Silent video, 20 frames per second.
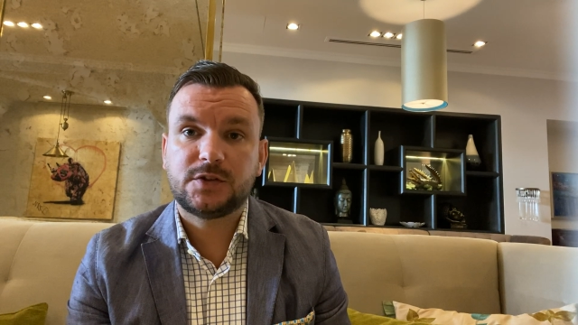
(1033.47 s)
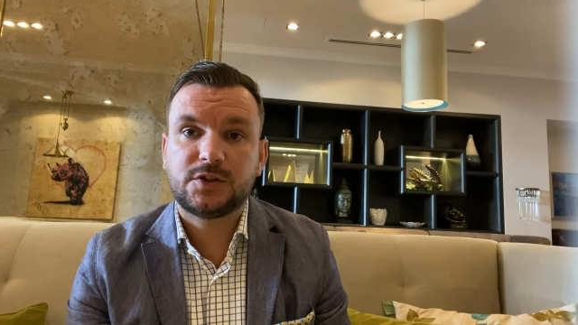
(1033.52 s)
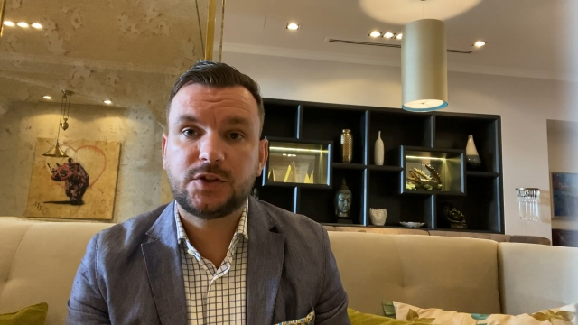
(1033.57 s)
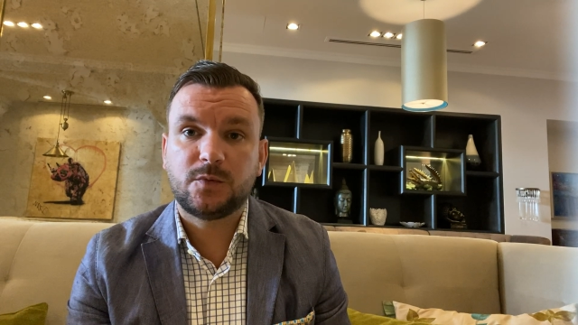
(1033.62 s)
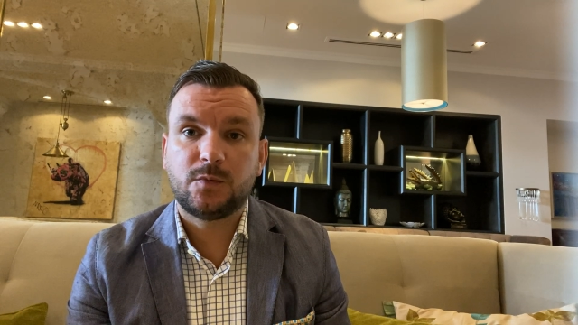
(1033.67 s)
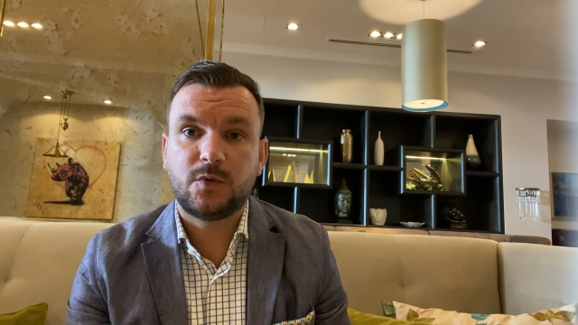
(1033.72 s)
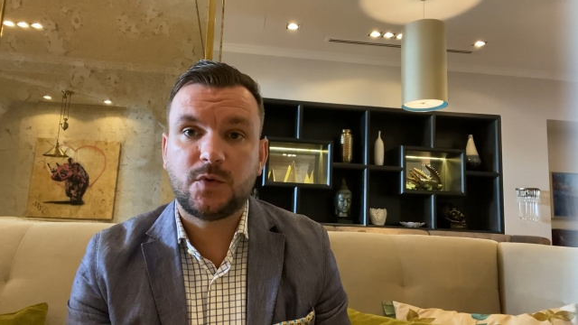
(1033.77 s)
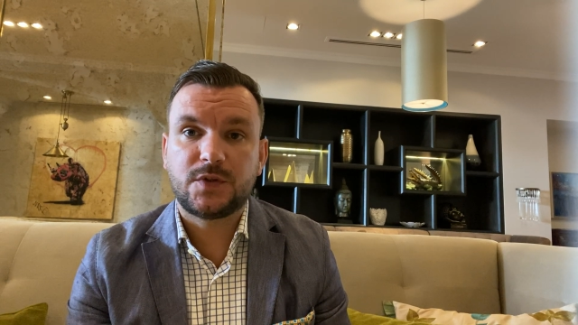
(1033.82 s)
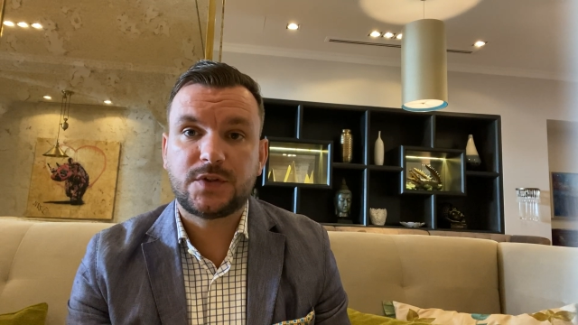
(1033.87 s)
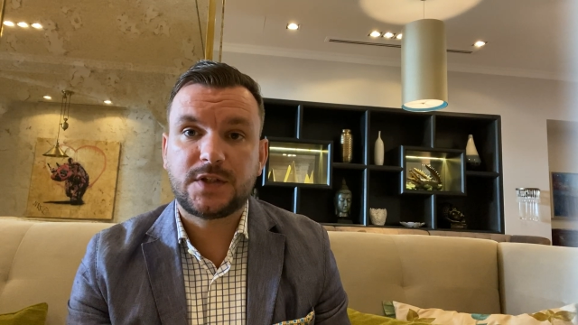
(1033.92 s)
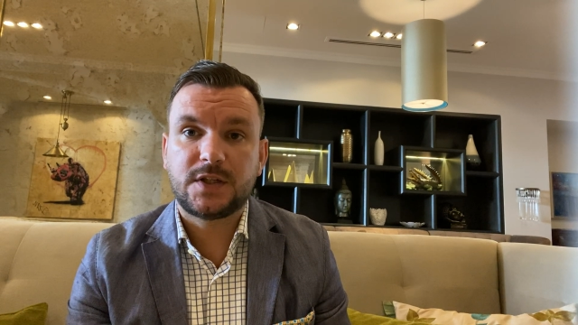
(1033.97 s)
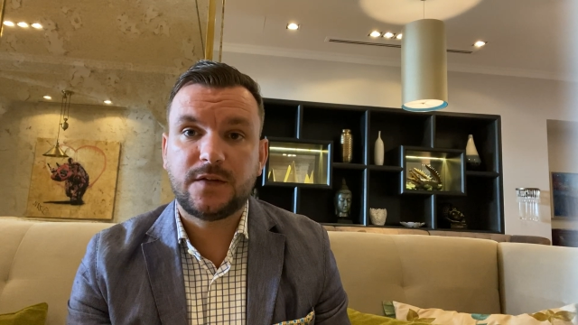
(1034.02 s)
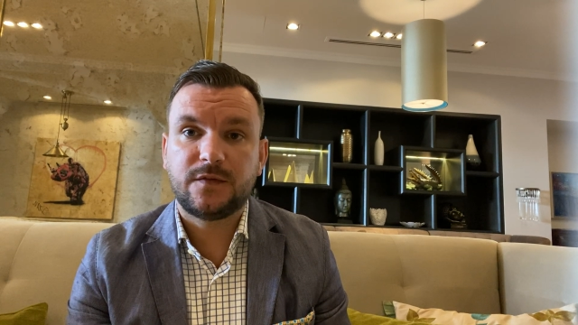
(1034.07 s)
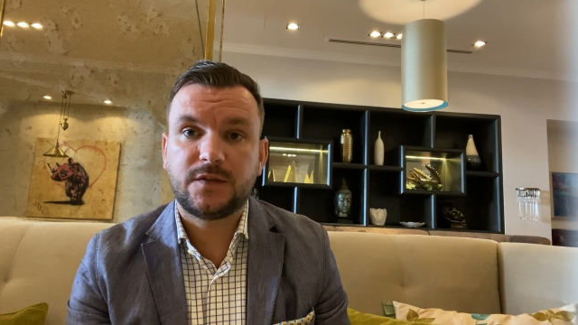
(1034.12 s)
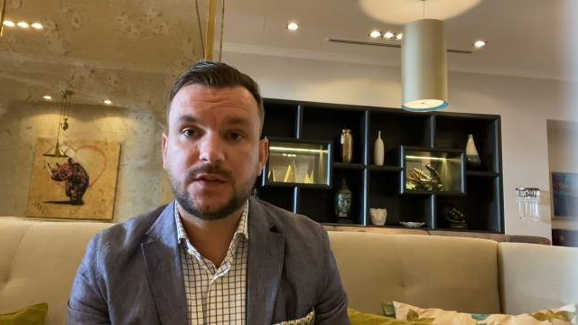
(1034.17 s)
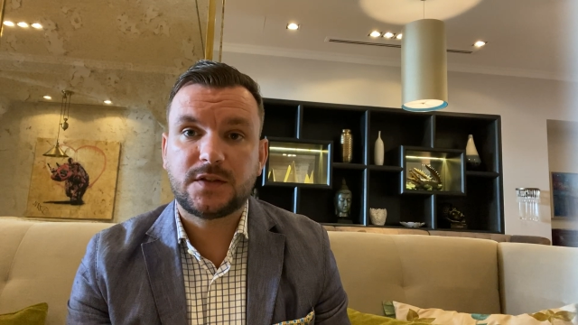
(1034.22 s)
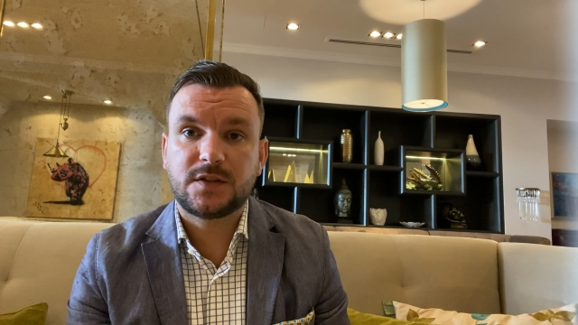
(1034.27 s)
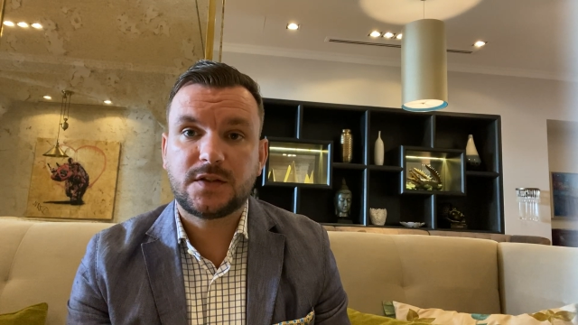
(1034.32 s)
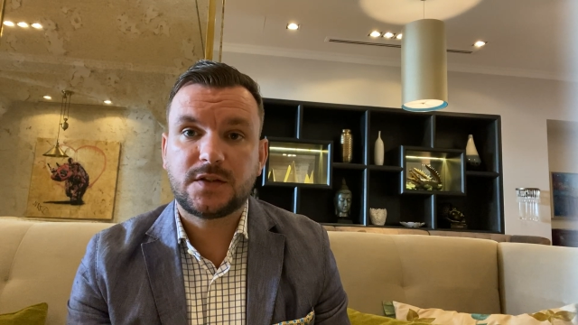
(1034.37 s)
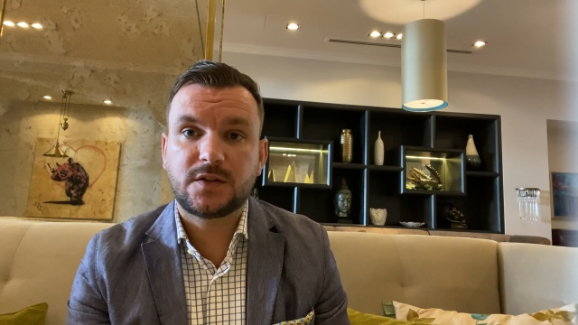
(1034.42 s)
So we'll see if
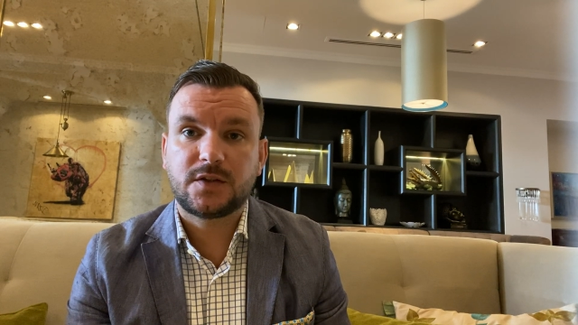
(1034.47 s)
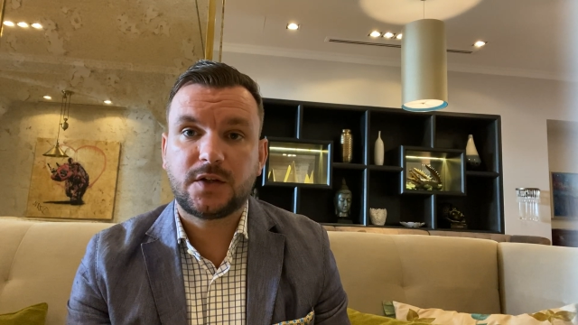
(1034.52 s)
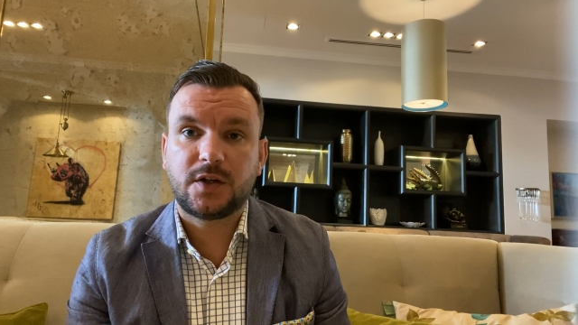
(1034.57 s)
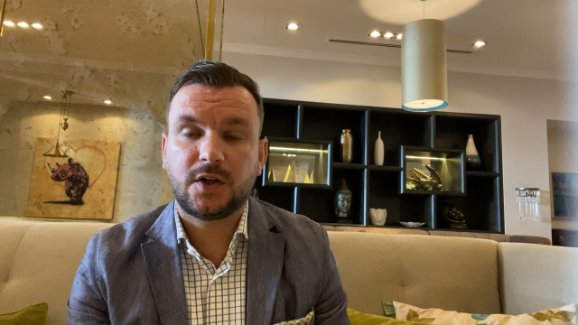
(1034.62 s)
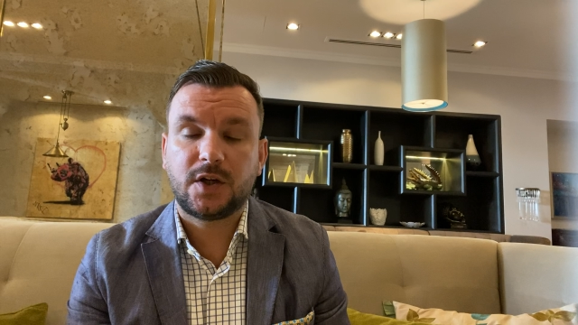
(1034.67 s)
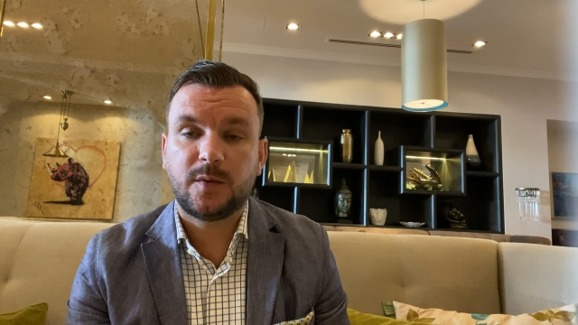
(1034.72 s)
this is going to